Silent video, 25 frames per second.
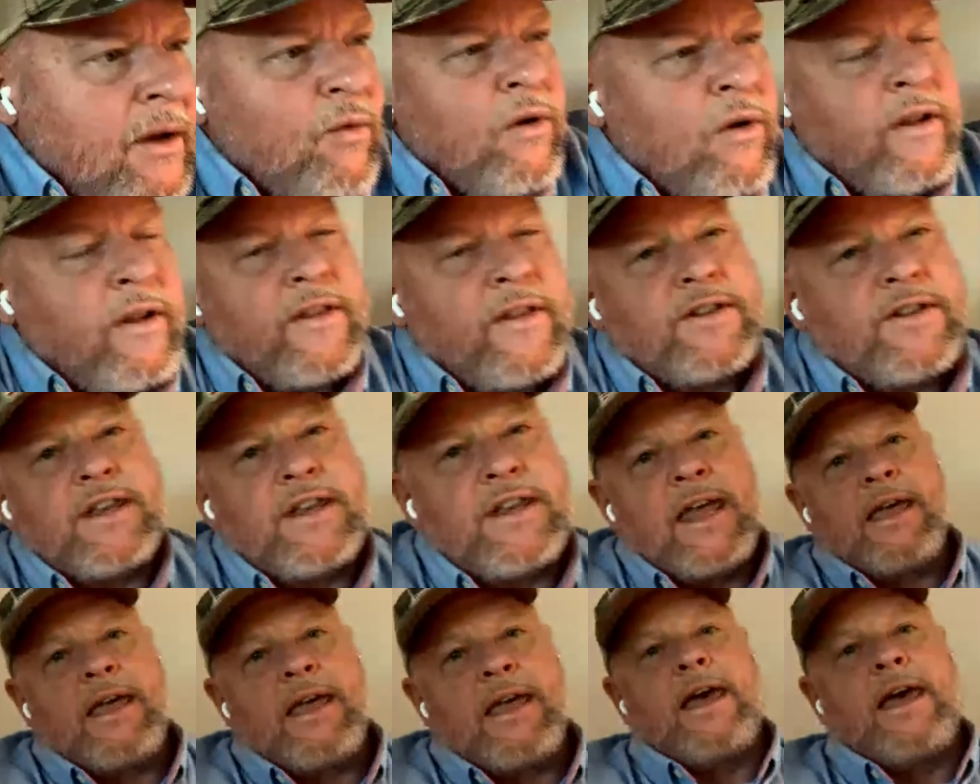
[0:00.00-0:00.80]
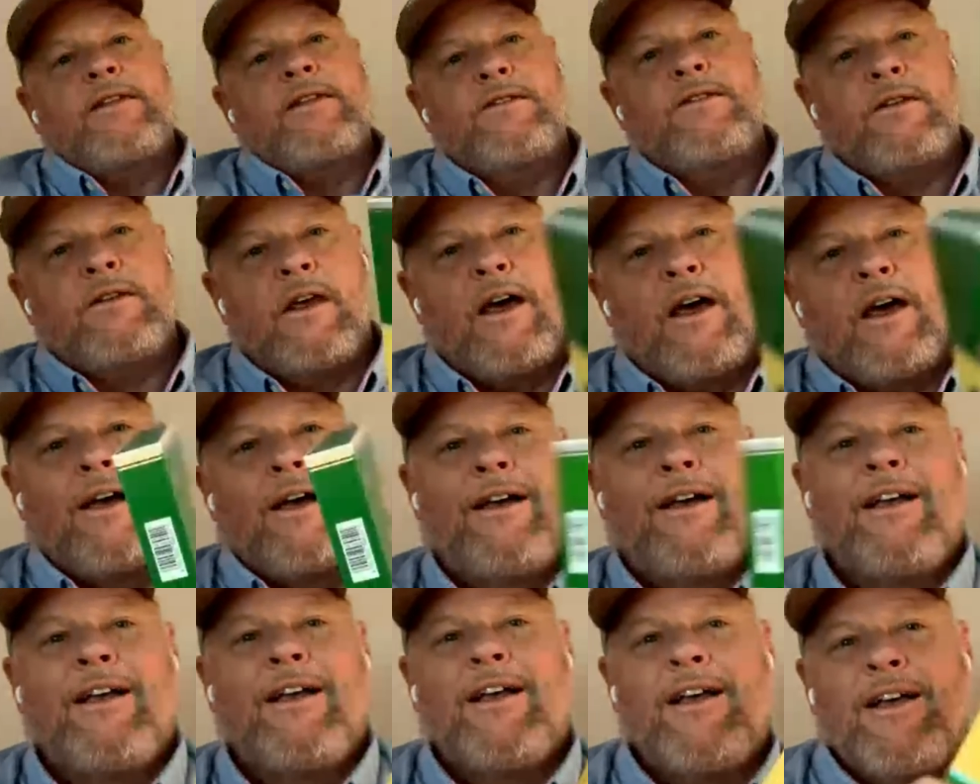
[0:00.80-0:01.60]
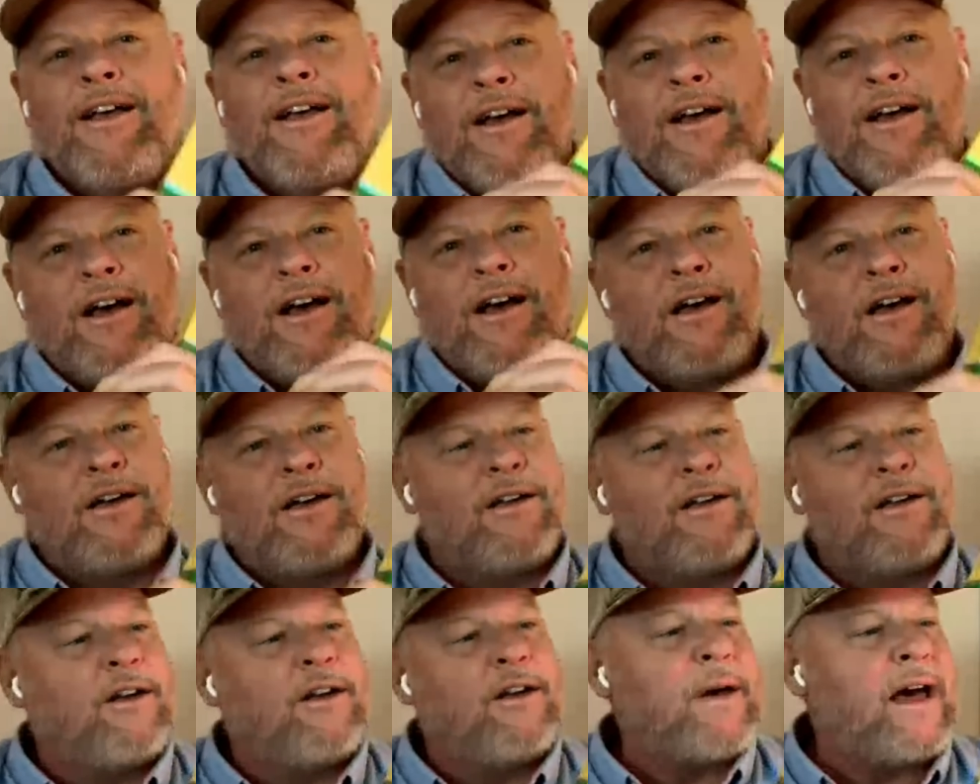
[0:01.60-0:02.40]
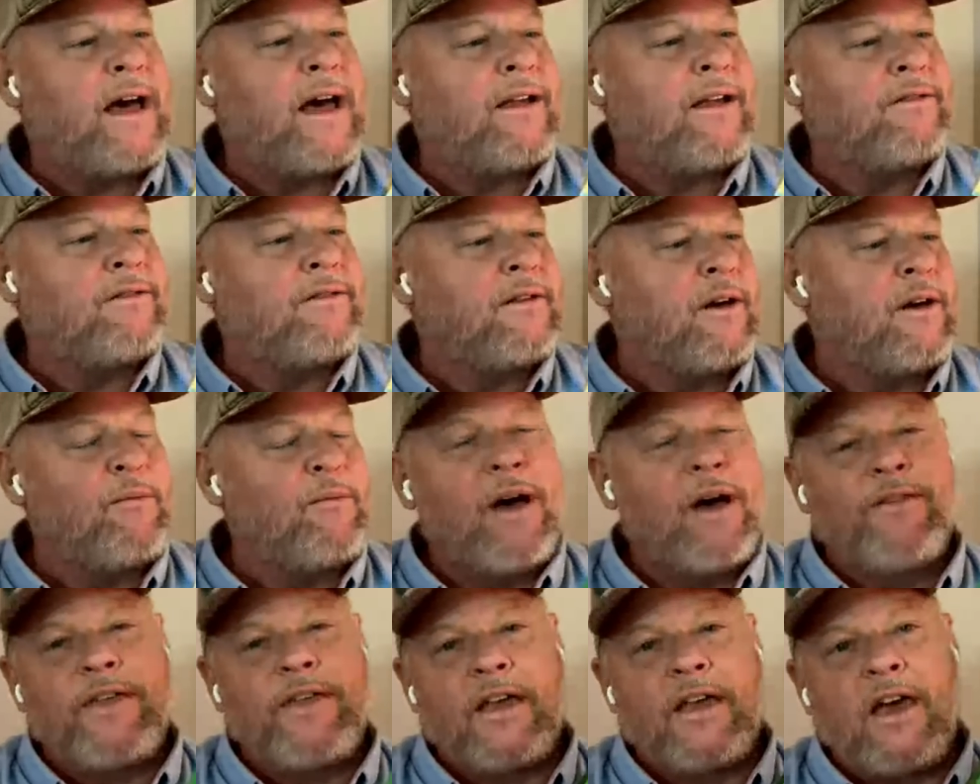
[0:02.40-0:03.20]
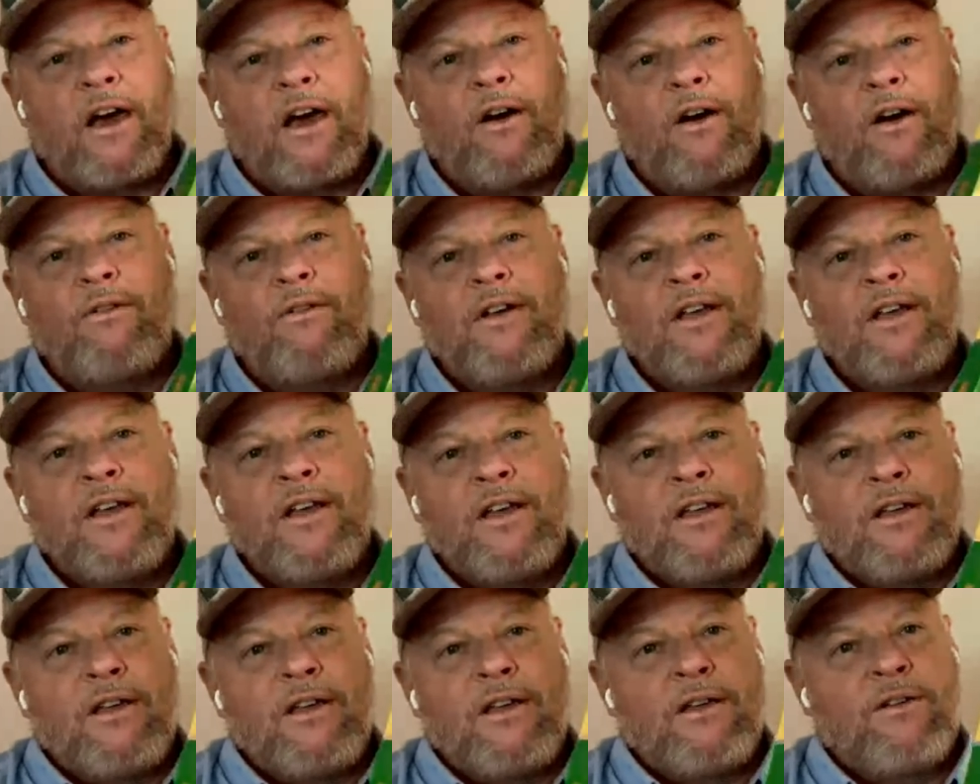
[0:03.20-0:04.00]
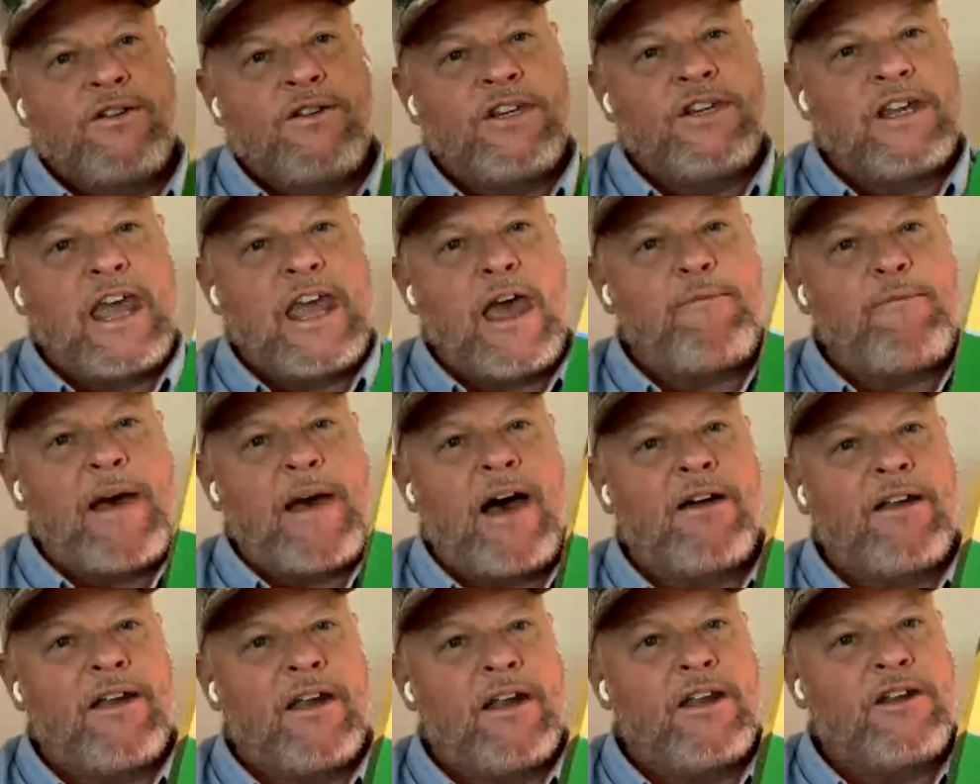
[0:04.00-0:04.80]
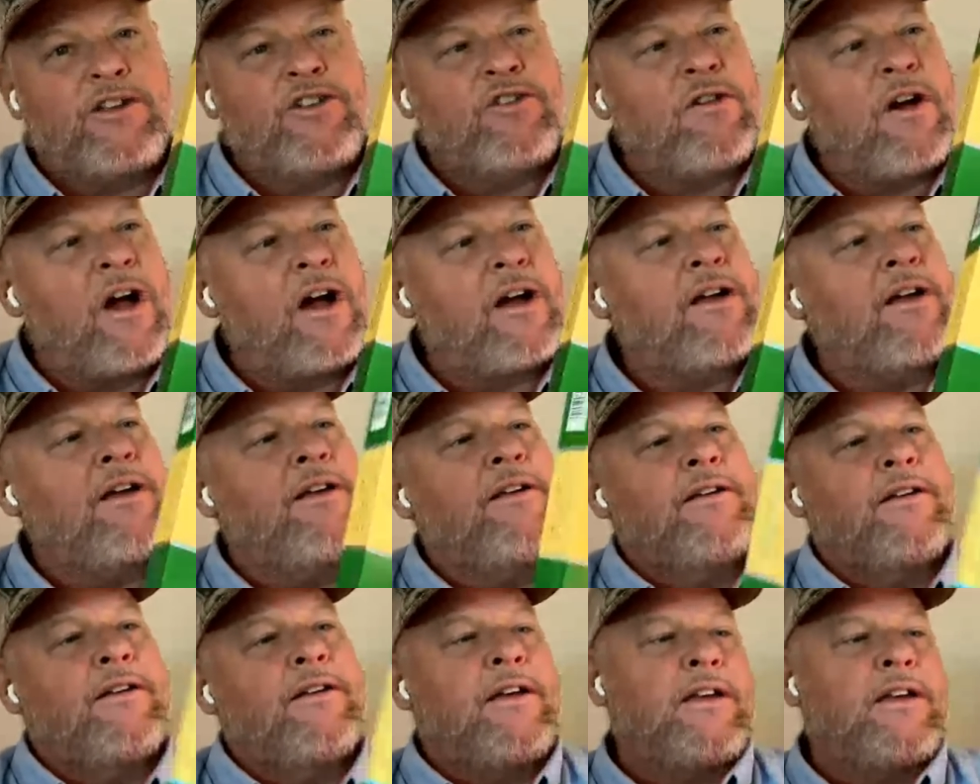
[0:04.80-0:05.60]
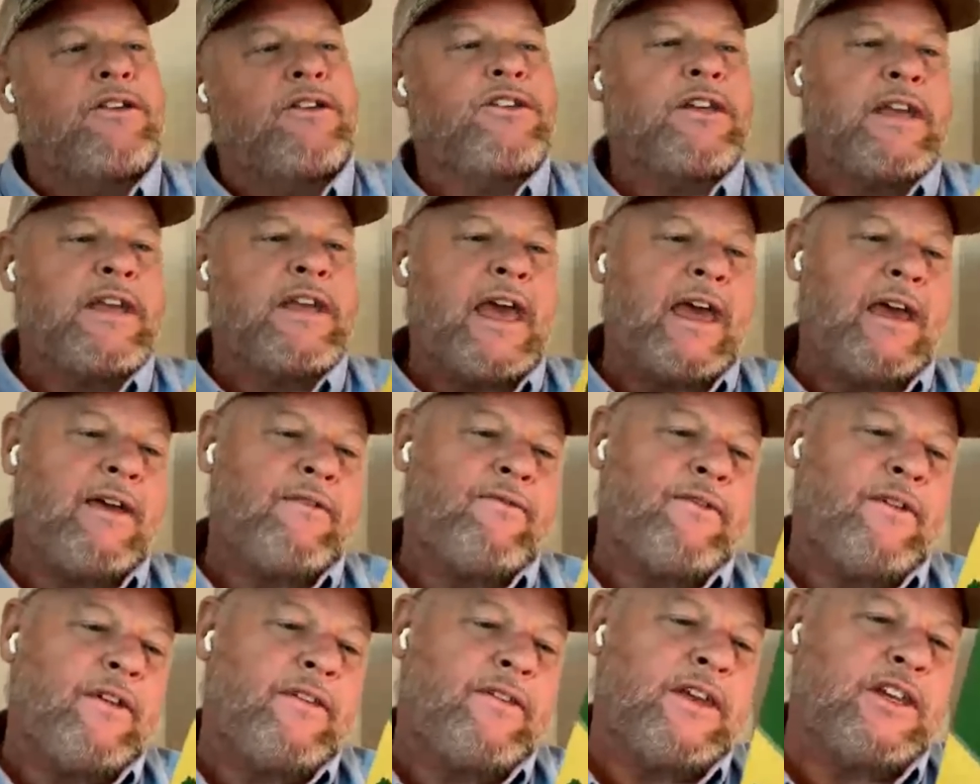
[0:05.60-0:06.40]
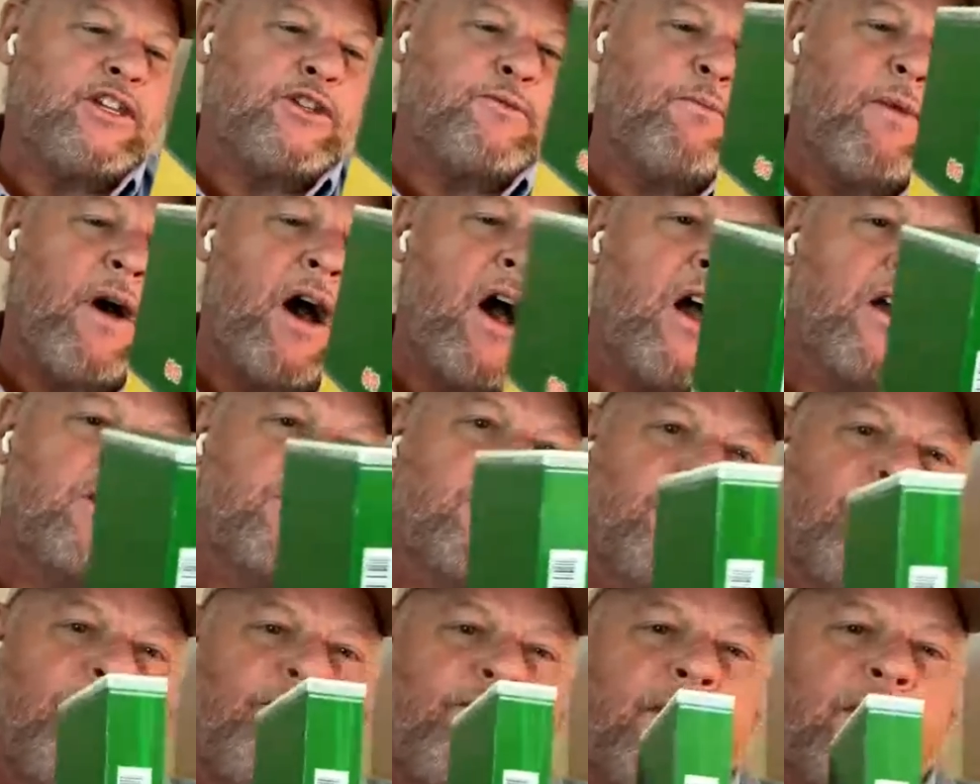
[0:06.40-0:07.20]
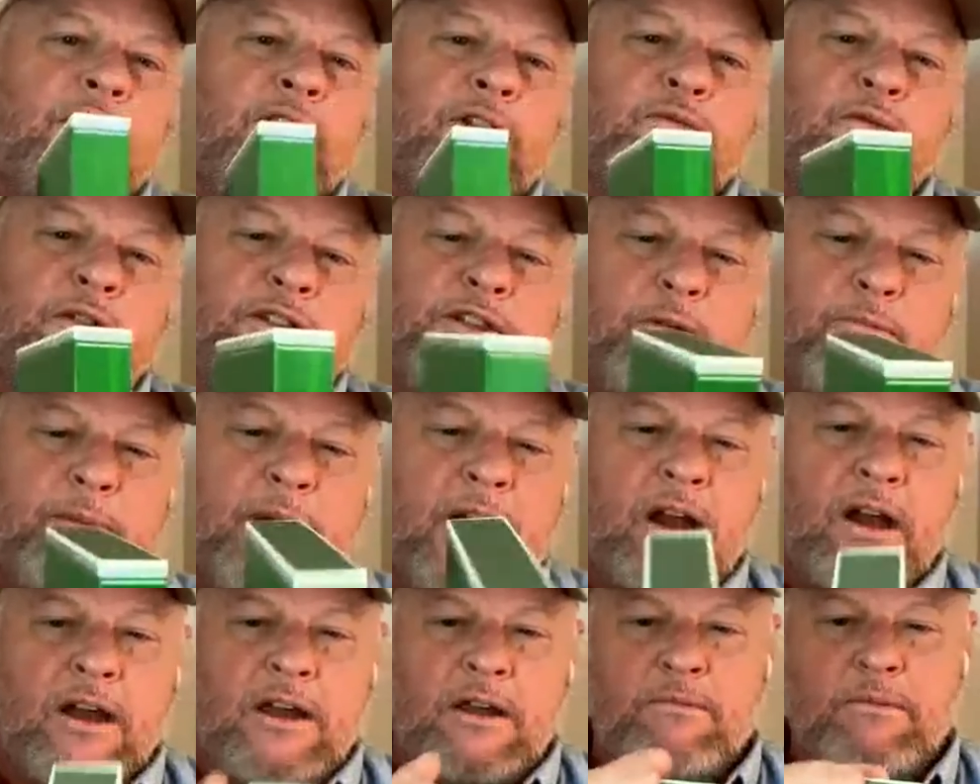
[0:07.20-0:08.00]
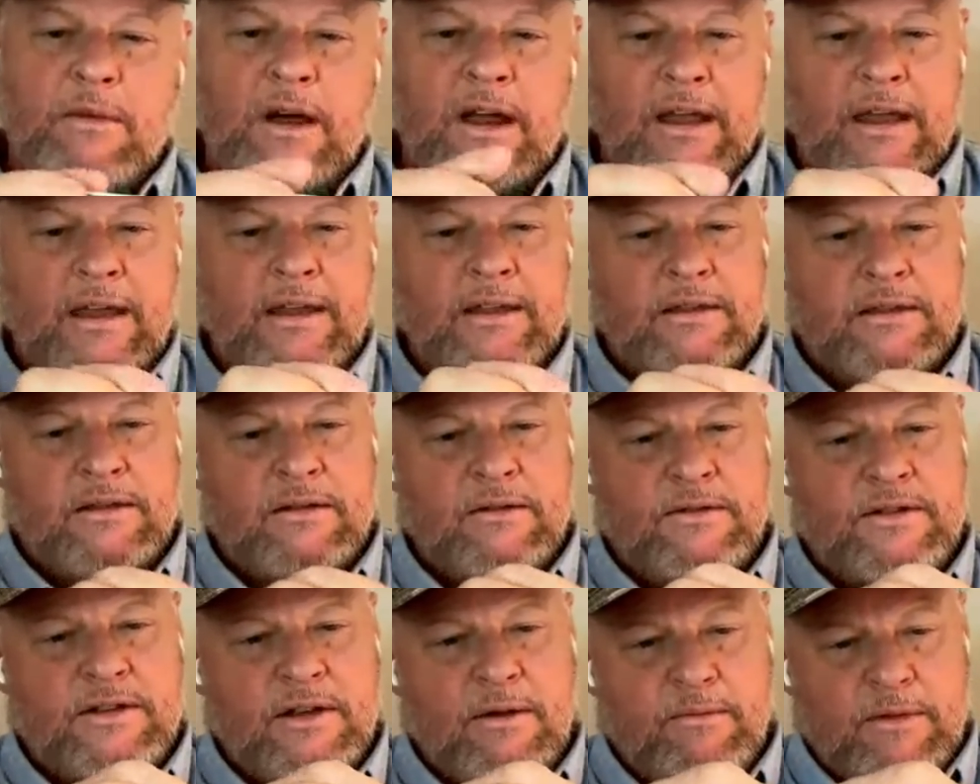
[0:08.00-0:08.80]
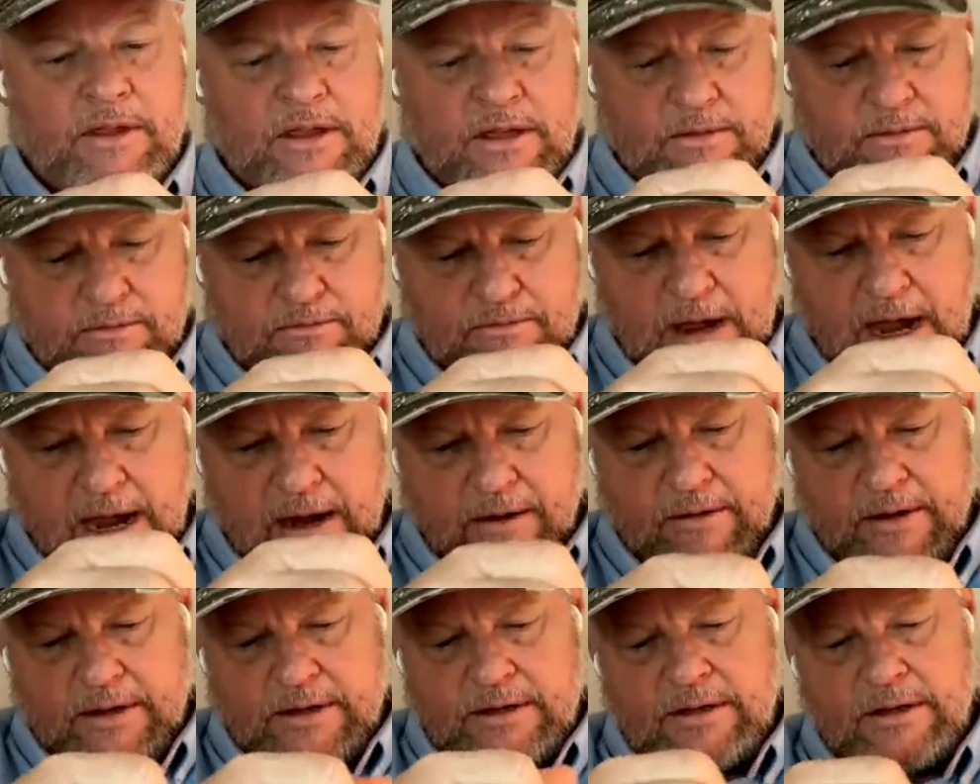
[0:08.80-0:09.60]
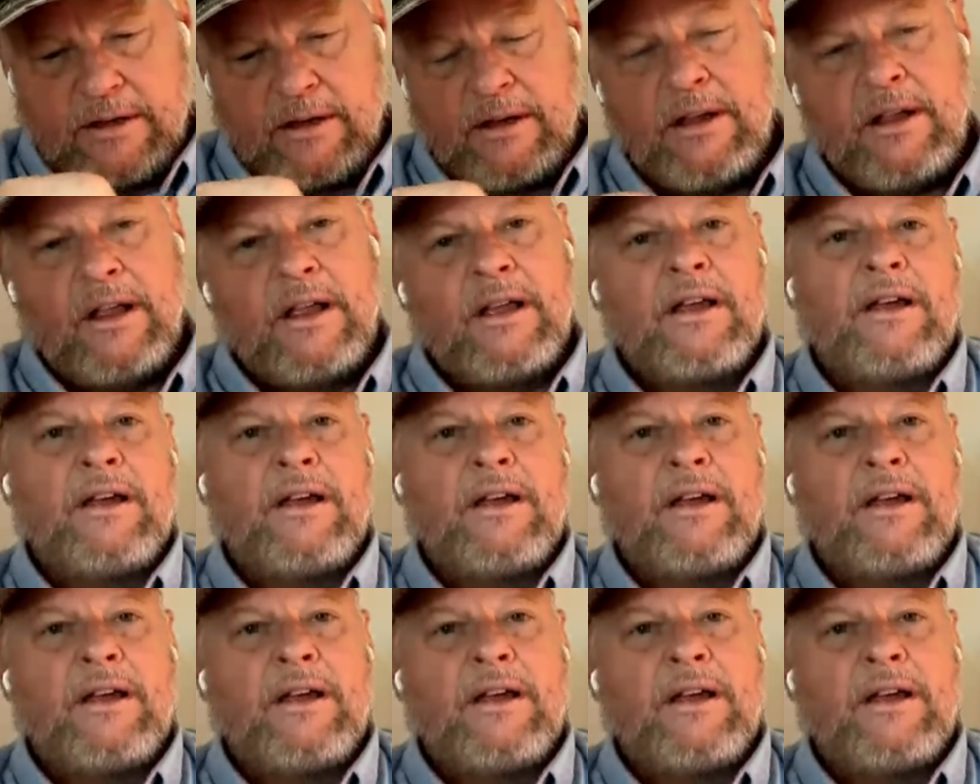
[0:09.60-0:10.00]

one of the snakeheads, uh, about a month ago, she came out in a truck and she gave this box filled with American money to some of the migrants.